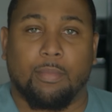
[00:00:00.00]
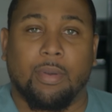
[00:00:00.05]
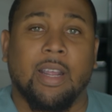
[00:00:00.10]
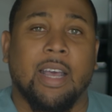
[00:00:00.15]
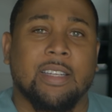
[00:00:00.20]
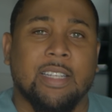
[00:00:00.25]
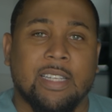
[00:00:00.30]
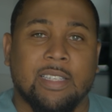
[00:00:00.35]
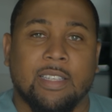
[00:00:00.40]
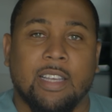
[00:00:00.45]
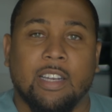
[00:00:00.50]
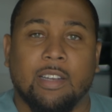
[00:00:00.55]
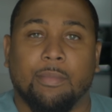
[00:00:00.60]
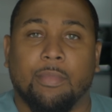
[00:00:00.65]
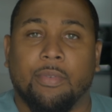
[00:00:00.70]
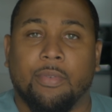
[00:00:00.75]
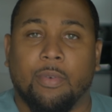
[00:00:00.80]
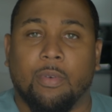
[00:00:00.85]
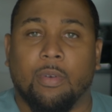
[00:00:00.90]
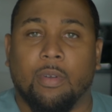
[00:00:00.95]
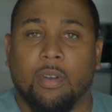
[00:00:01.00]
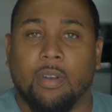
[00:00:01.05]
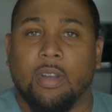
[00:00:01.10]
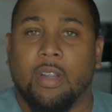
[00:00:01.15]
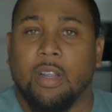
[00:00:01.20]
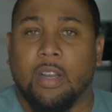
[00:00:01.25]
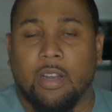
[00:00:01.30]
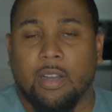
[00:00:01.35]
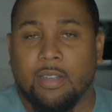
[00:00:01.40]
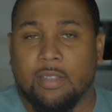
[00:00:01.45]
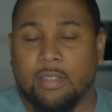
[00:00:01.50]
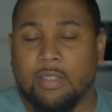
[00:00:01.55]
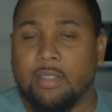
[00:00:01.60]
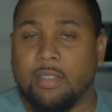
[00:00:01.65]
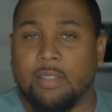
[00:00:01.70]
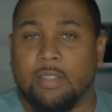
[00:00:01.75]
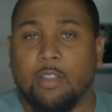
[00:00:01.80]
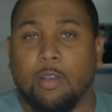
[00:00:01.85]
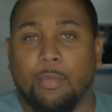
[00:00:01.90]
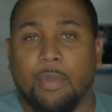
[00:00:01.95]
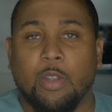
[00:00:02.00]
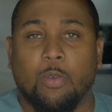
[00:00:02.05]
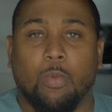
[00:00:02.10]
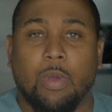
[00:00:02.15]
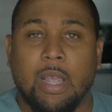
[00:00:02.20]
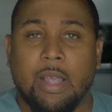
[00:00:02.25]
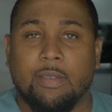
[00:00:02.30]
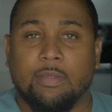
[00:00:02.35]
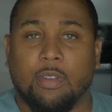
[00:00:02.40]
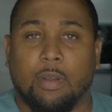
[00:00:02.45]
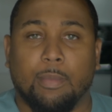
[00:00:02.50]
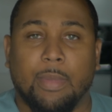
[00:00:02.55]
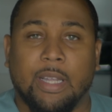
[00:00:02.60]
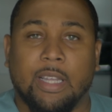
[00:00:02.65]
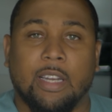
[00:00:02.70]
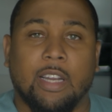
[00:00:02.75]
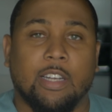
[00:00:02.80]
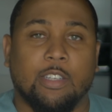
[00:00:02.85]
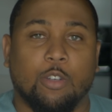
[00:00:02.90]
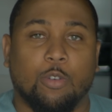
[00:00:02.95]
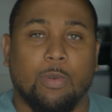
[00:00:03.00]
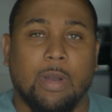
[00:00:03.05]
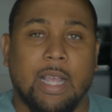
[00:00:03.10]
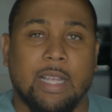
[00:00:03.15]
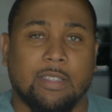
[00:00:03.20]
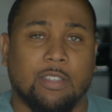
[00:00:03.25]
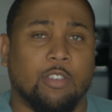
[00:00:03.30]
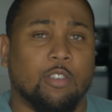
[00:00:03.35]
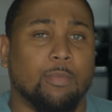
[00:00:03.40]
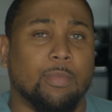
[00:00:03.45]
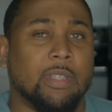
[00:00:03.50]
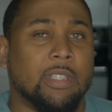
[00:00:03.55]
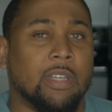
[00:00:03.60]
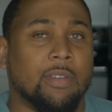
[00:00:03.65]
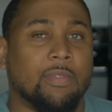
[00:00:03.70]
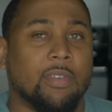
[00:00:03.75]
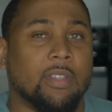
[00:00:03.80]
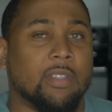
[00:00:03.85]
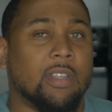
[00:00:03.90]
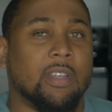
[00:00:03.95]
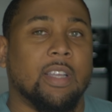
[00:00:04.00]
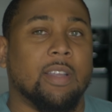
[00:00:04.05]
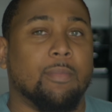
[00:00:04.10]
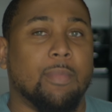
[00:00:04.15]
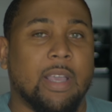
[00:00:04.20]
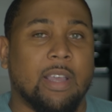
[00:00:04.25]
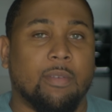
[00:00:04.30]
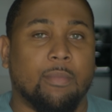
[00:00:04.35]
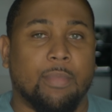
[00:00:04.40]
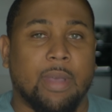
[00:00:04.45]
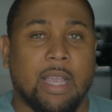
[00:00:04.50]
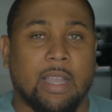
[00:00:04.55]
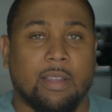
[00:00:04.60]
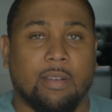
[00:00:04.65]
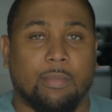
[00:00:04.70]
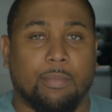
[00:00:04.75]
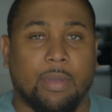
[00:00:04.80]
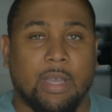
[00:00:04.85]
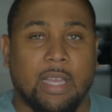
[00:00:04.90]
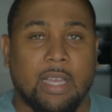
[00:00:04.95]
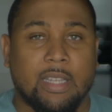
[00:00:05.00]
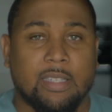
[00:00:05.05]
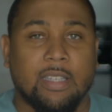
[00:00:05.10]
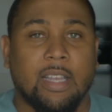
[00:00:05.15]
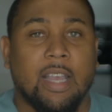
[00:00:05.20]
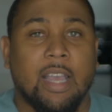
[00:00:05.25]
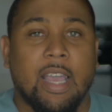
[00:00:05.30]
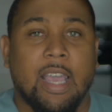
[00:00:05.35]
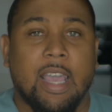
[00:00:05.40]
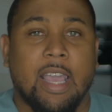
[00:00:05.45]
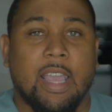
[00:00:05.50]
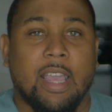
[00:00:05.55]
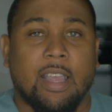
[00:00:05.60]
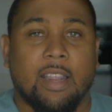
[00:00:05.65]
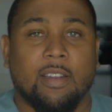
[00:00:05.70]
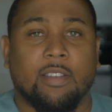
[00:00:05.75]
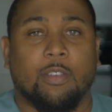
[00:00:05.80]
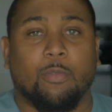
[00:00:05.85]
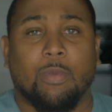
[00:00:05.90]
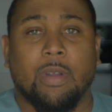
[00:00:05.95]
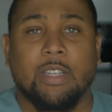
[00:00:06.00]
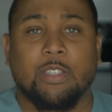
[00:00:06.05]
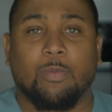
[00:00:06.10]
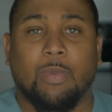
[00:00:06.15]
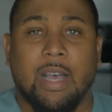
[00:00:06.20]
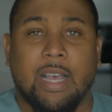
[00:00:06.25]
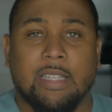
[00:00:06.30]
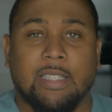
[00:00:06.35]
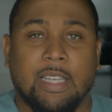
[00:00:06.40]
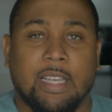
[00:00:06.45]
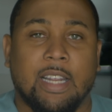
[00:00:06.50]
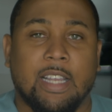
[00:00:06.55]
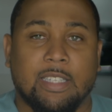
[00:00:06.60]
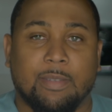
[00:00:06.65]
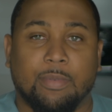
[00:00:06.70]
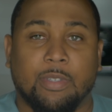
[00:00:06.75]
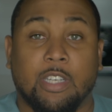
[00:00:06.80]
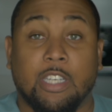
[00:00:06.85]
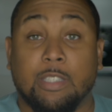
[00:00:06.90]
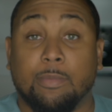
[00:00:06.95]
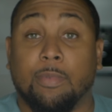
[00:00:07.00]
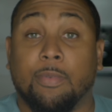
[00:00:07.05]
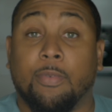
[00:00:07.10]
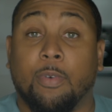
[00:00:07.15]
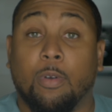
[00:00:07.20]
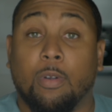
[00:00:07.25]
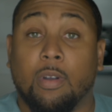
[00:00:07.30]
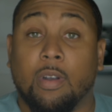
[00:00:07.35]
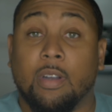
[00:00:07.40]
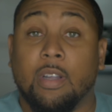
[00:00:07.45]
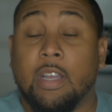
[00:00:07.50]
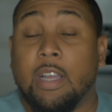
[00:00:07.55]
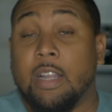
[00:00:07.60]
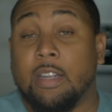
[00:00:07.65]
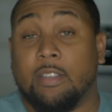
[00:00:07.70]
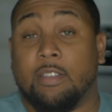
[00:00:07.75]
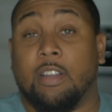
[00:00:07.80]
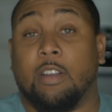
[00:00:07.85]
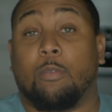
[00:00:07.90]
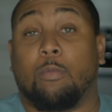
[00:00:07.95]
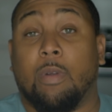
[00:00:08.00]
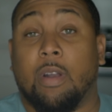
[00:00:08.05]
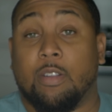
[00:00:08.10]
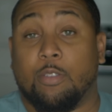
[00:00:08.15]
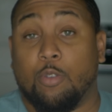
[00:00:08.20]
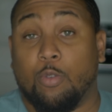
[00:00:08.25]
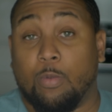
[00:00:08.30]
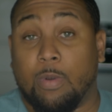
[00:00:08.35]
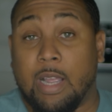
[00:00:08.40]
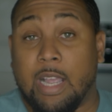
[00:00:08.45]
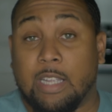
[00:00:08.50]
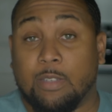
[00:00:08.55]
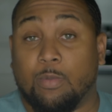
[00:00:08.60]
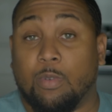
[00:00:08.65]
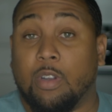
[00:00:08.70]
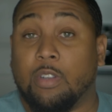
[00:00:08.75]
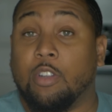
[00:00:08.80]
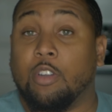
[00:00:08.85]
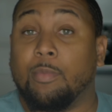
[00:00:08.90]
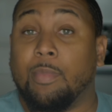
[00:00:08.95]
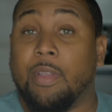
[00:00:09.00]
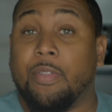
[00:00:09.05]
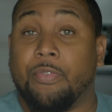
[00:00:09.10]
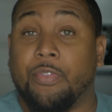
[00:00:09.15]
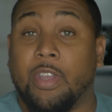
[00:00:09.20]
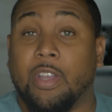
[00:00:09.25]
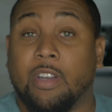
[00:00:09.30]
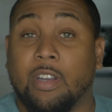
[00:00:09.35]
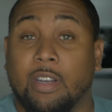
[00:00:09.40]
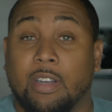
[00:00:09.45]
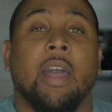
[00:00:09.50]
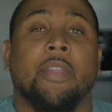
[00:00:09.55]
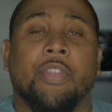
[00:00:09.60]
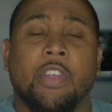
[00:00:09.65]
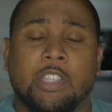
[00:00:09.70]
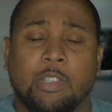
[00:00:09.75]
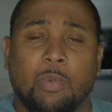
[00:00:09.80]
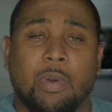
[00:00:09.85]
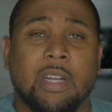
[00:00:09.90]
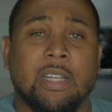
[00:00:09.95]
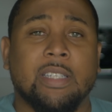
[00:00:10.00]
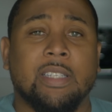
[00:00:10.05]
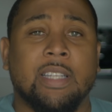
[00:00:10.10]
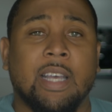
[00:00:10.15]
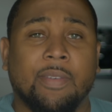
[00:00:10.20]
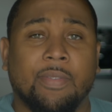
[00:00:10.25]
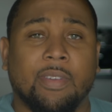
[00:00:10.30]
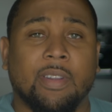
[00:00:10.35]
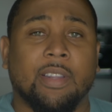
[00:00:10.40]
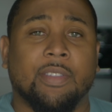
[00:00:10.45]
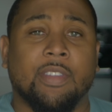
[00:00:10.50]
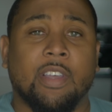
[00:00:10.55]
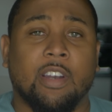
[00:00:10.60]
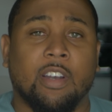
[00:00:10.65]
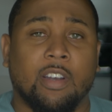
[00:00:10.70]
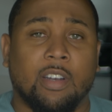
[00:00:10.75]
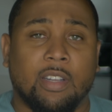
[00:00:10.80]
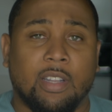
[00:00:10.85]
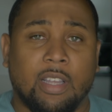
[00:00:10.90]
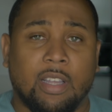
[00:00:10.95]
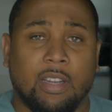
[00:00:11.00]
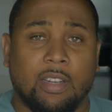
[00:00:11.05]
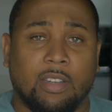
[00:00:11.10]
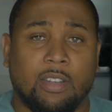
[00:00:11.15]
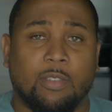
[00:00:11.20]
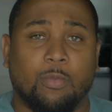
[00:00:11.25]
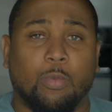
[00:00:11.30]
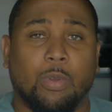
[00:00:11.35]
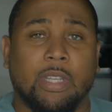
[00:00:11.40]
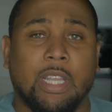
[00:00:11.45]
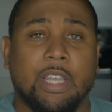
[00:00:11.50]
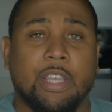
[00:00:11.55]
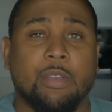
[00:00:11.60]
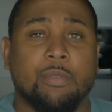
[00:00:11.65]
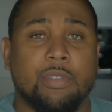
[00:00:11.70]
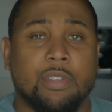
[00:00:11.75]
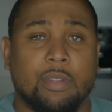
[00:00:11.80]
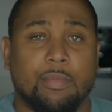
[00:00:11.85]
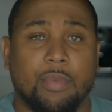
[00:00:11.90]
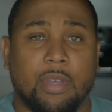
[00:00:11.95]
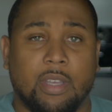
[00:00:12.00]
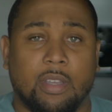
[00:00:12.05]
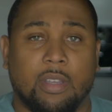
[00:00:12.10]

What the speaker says: But as I stated before, So Many Waves are making their durags a little bit different than they made them back in the past. And the reason why I say that is because before their durags were a little bit thicker. This one is definitely thinner than what they used to be.